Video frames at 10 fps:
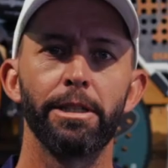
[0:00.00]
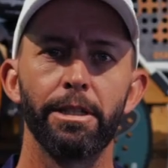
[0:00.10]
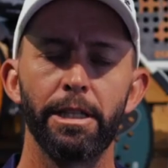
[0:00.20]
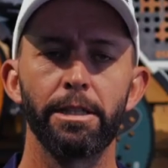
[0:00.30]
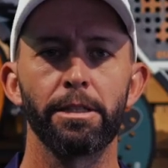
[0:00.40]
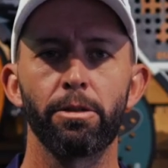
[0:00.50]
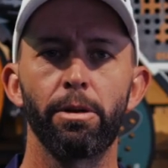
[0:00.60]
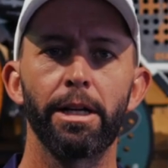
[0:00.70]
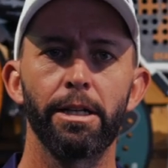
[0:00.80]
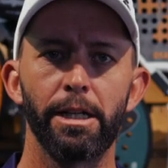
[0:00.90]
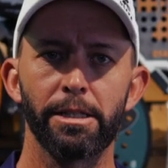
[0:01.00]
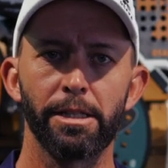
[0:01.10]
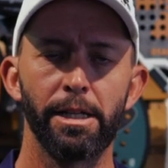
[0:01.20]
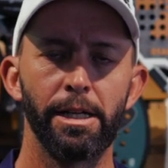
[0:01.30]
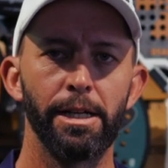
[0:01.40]
in these is quite nice
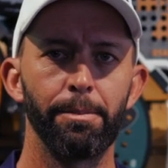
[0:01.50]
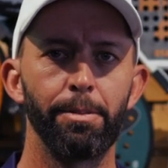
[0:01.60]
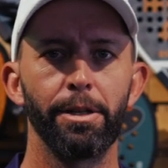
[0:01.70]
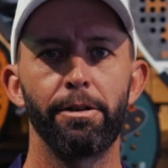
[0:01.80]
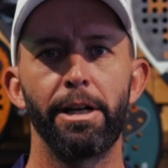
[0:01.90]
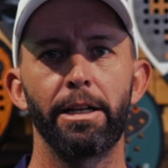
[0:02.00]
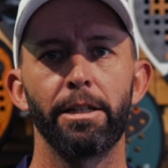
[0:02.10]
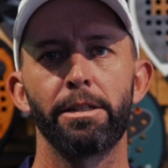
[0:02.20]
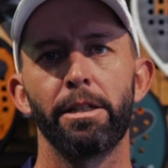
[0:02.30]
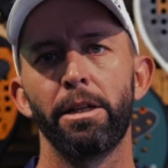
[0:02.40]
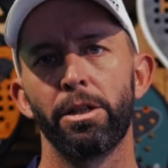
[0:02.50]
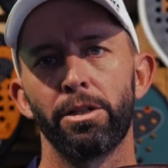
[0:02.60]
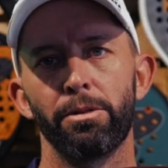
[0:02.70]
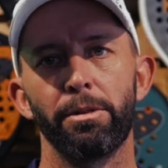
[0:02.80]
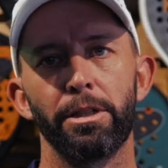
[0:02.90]
and high up on the rackets.
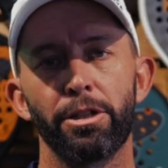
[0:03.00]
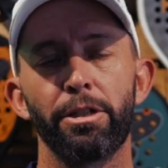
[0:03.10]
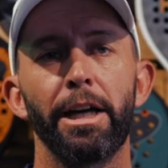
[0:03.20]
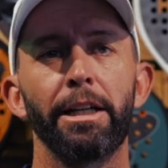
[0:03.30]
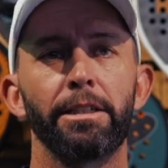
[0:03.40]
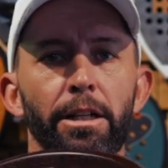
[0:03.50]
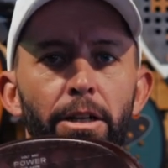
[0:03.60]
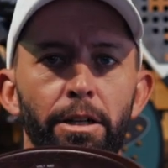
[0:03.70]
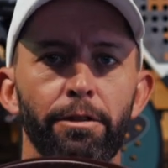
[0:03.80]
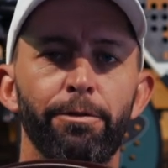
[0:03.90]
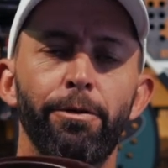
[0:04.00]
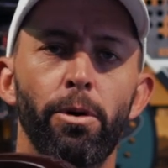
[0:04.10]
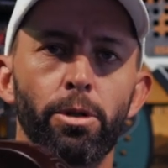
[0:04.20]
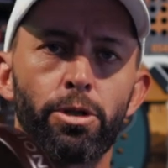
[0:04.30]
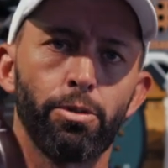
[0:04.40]
So what this creates is a lot of
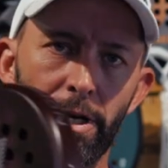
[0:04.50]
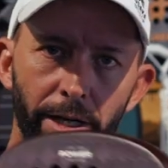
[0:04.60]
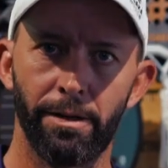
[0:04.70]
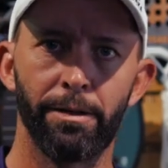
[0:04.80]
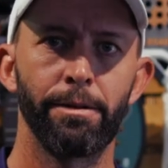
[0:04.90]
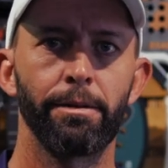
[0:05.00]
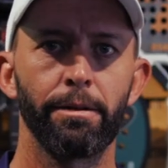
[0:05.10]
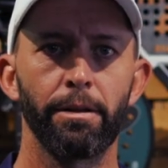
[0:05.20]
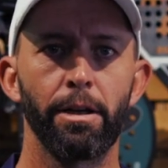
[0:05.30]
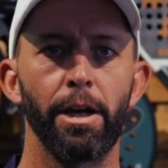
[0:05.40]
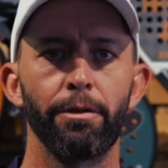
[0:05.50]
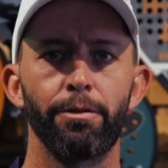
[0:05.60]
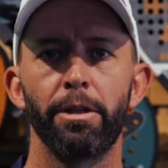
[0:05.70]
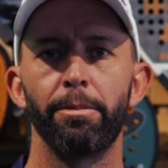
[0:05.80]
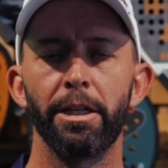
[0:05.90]
force when going
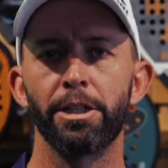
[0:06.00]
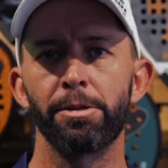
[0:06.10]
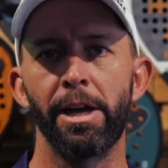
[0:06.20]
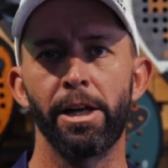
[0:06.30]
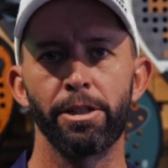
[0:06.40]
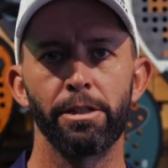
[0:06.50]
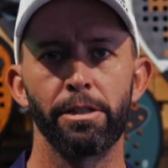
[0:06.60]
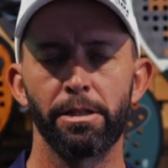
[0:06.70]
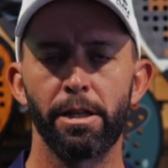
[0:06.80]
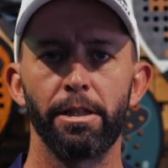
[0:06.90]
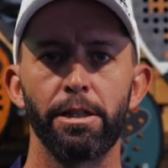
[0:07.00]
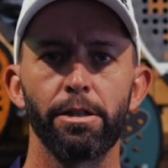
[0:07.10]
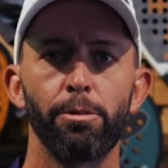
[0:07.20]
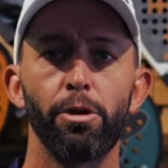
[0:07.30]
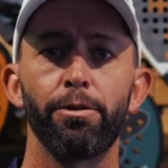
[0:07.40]
for the bigger smashes. So these
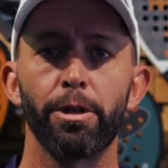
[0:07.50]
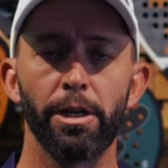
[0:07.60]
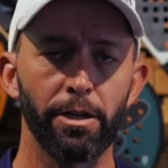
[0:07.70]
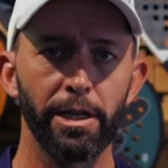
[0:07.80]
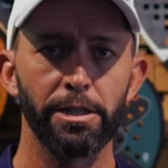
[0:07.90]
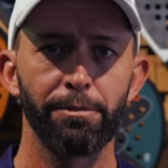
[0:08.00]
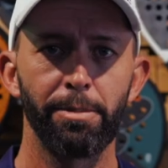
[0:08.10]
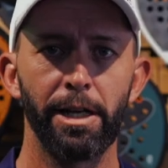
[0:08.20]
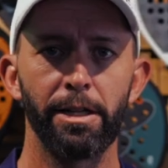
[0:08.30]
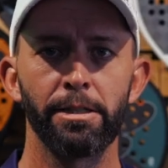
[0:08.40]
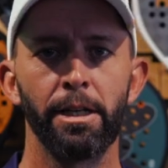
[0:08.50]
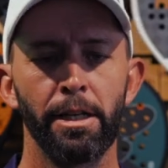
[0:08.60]
are more for the aggressive players.